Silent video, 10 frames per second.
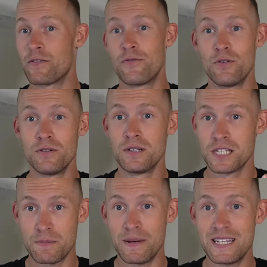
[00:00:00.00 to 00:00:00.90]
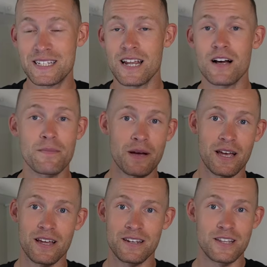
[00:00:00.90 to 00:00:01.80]
a full speed setup
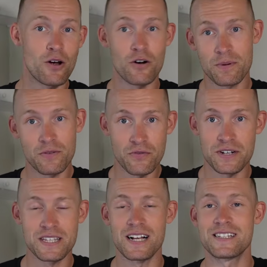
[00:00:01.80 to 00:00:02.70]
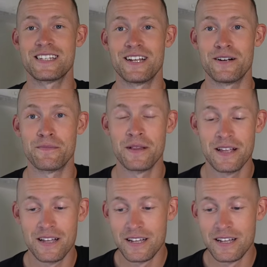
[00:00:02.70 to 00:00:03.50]
and the urban freestyle setup.